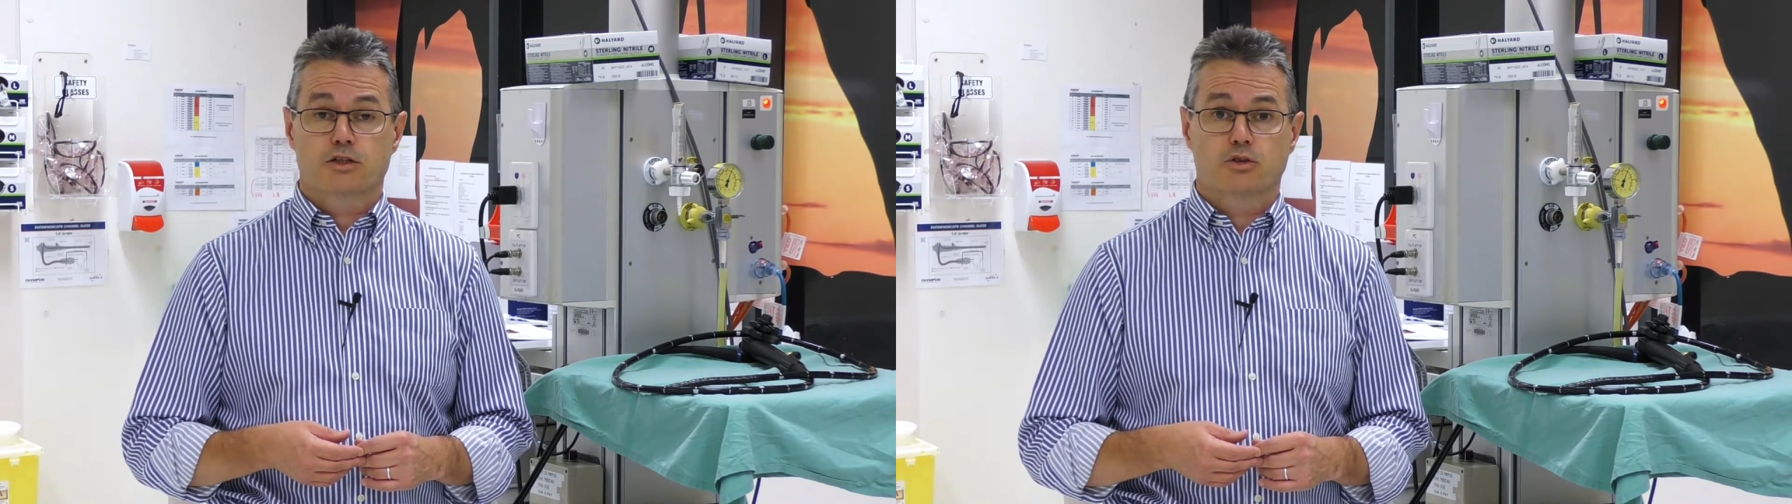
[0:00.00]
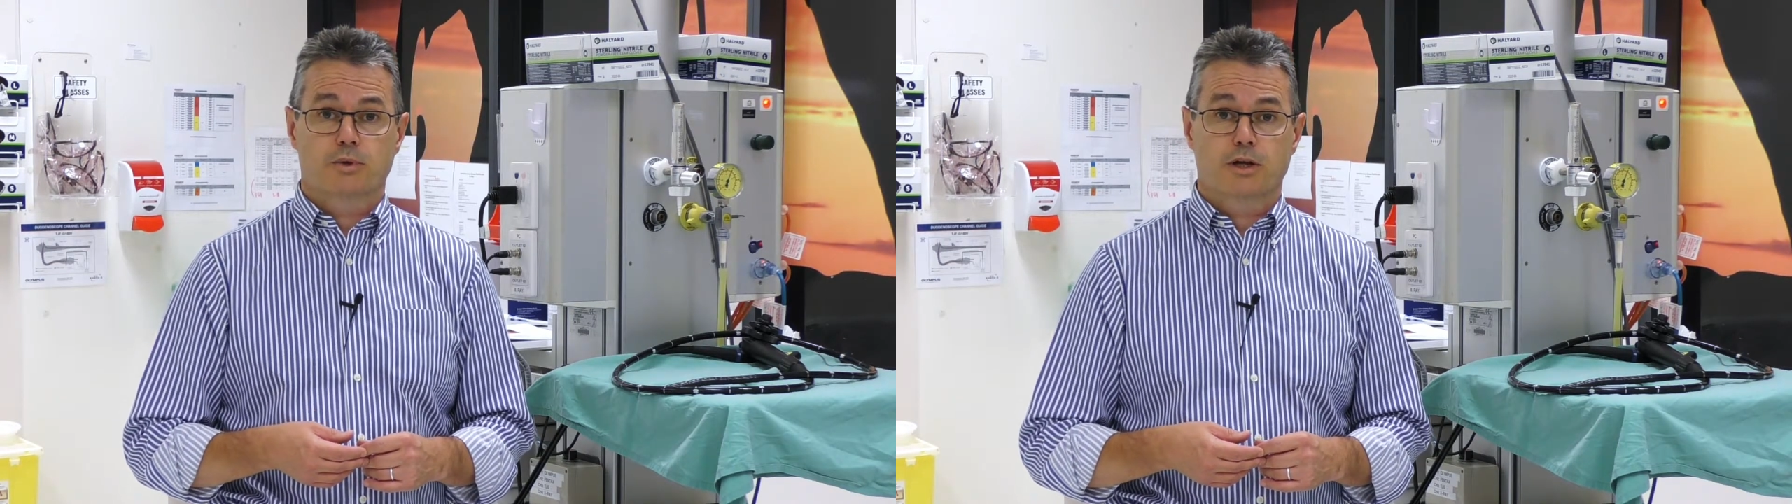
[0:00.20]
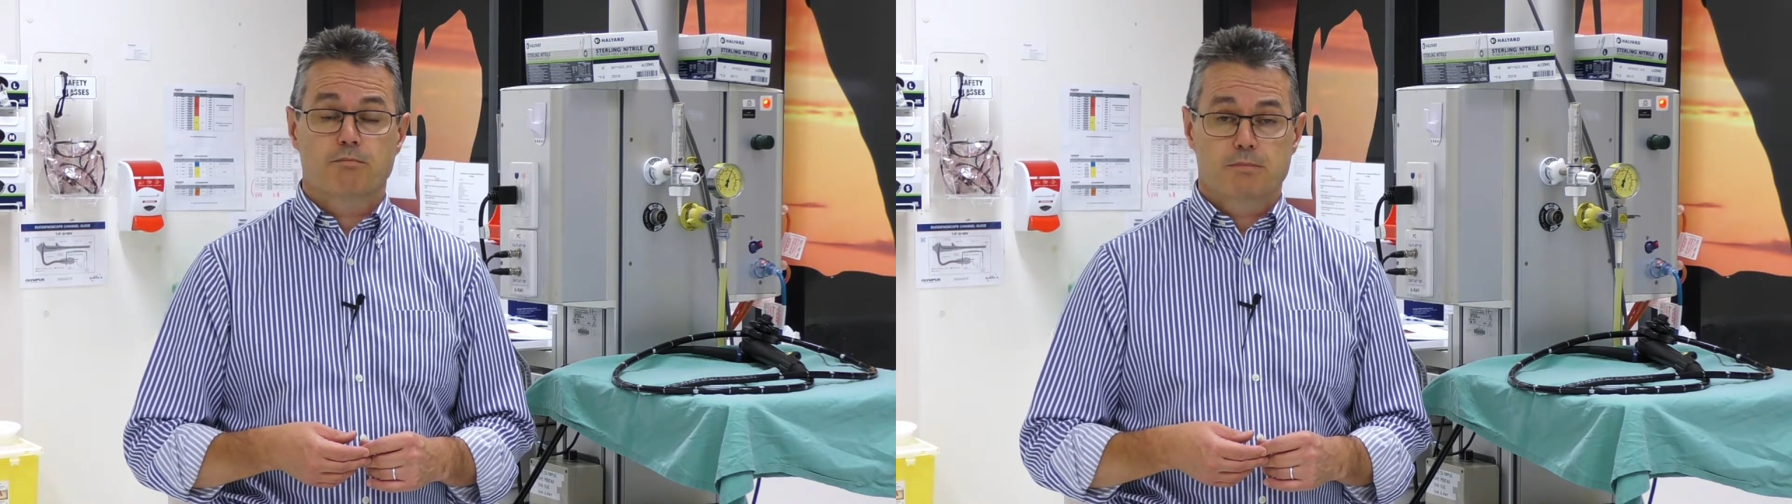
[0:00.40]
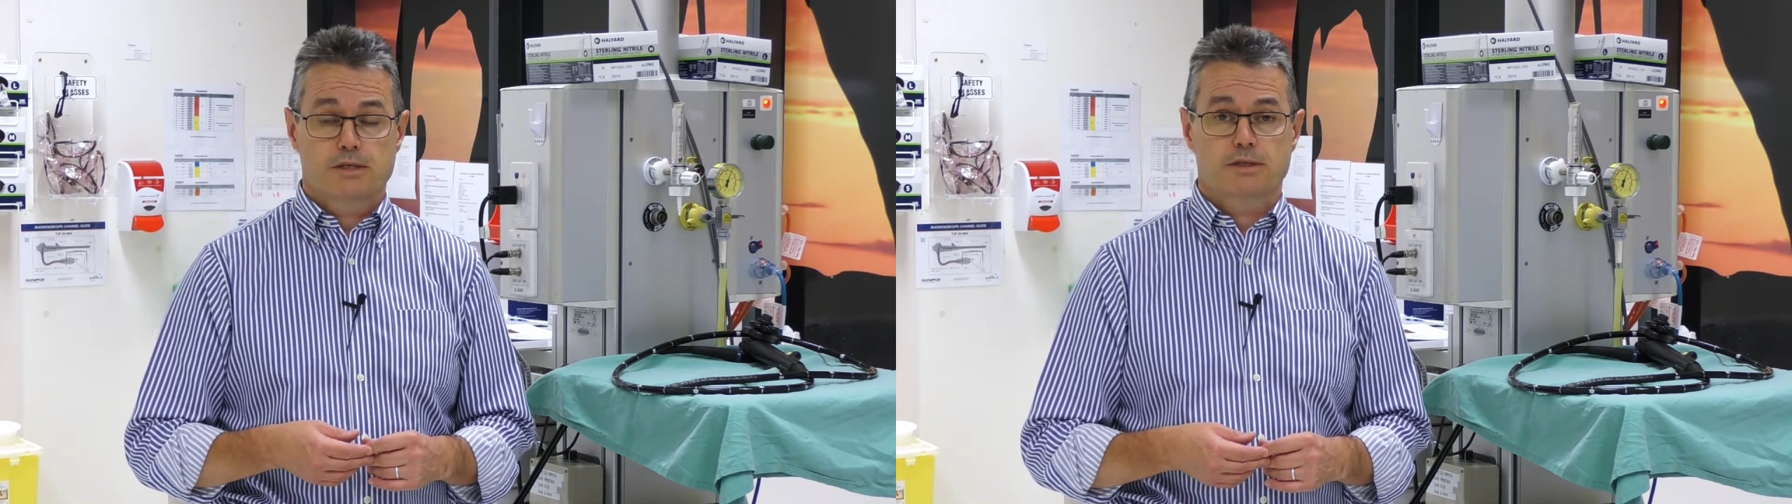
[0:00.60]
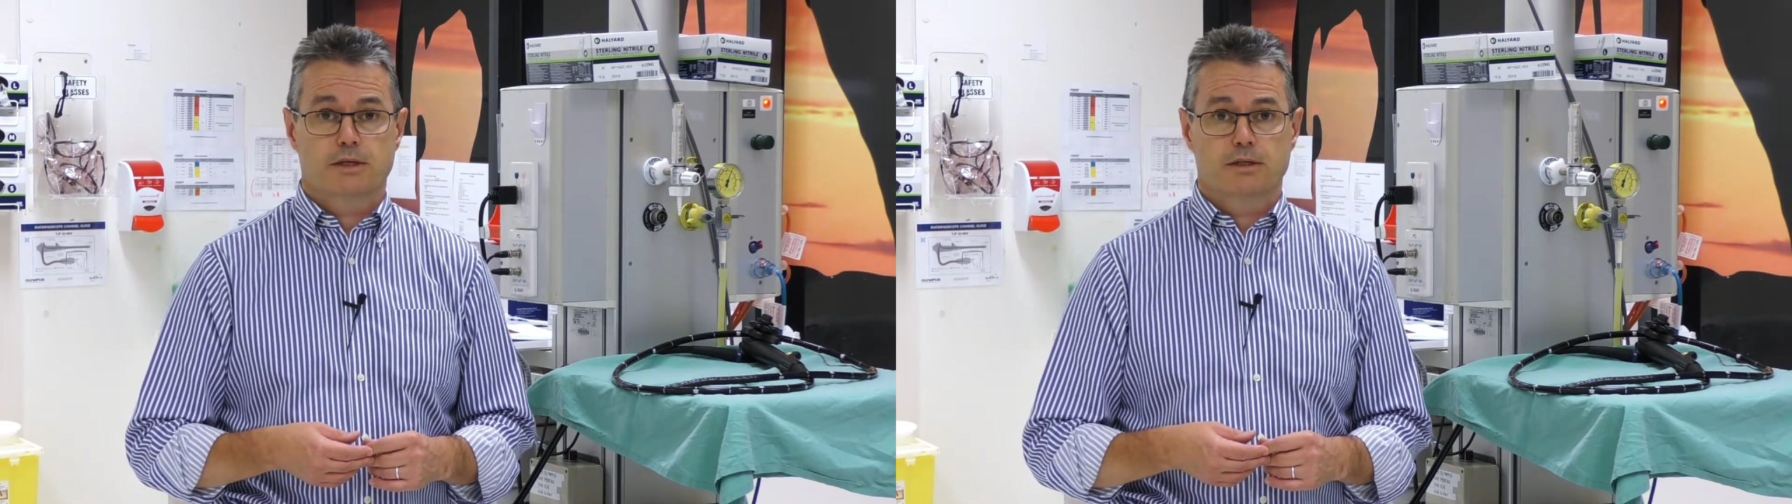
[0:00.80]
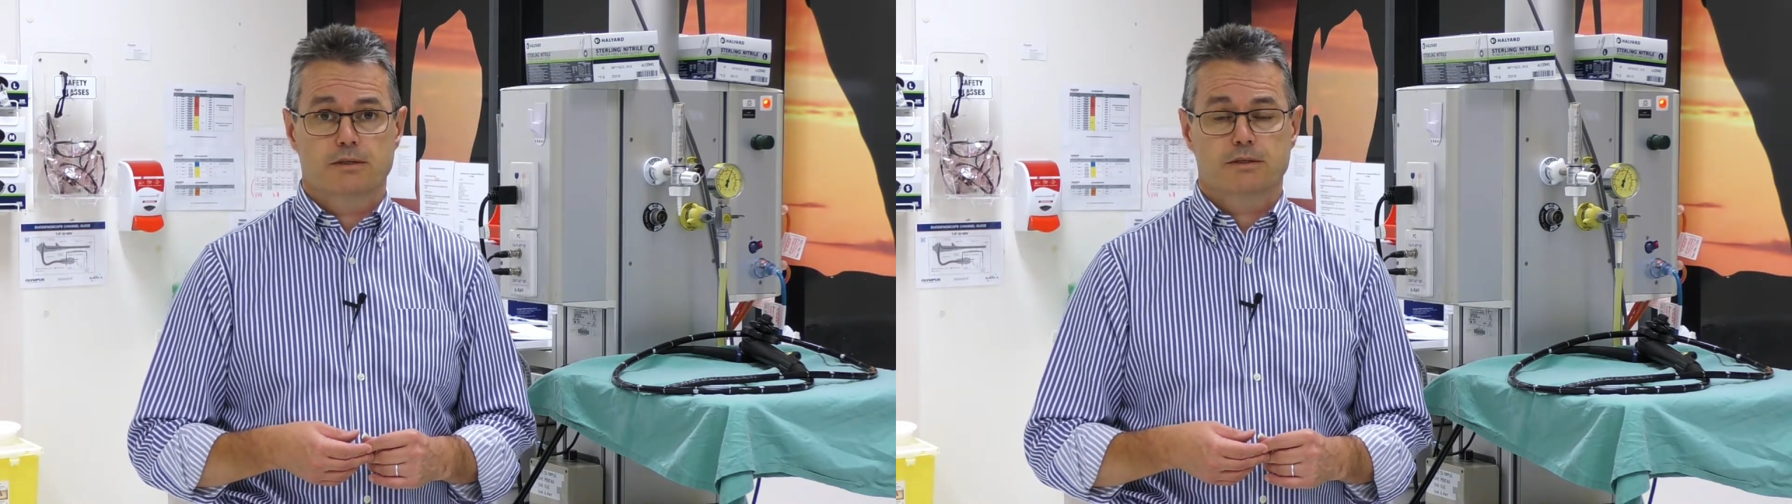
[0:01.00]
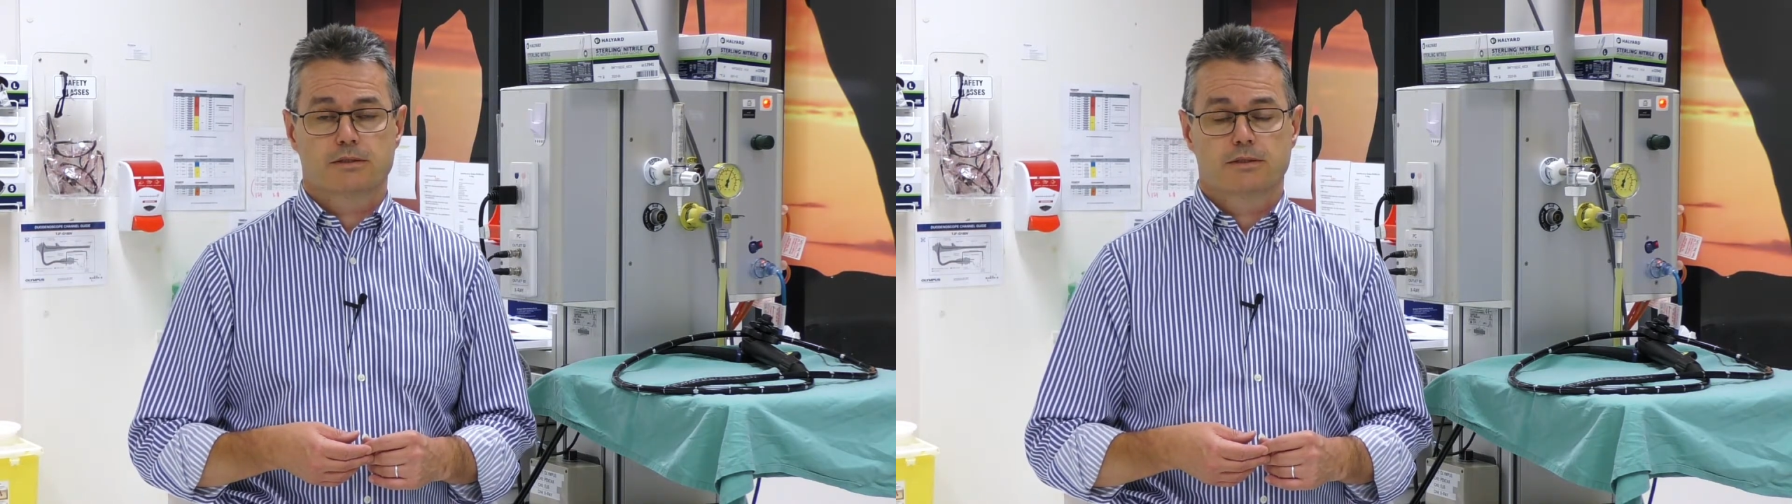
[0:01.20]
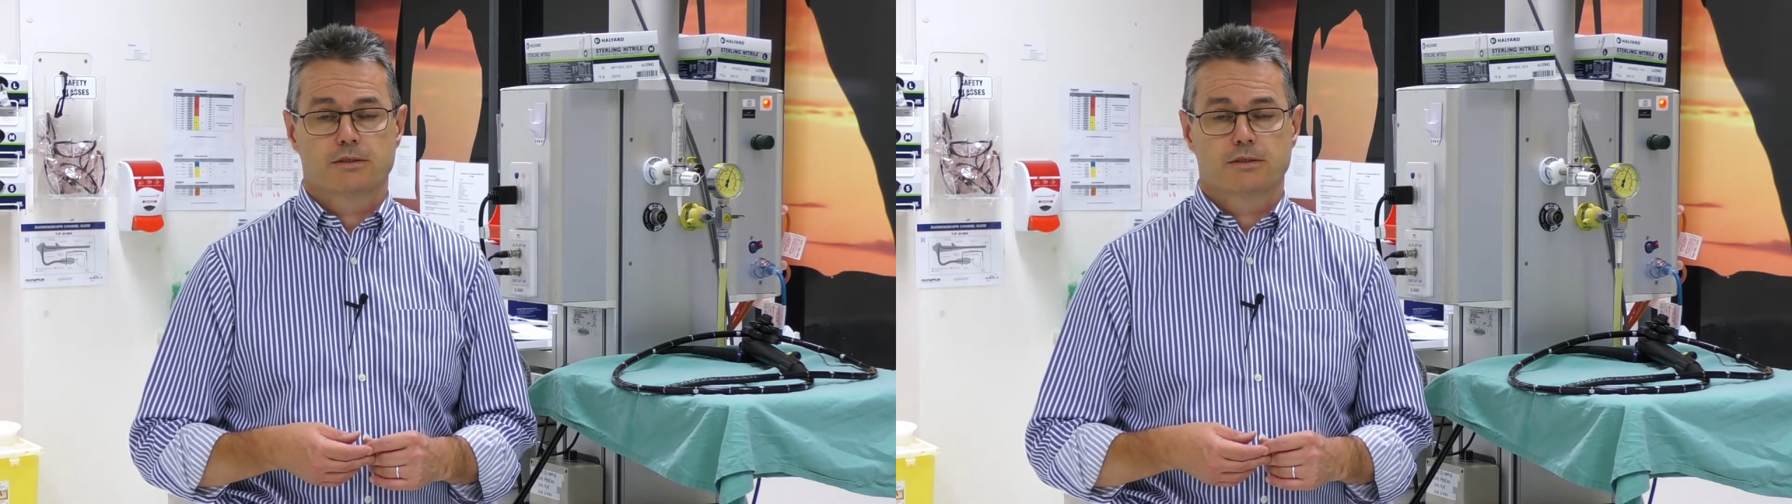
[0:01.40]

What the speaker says: sure we don't miss things.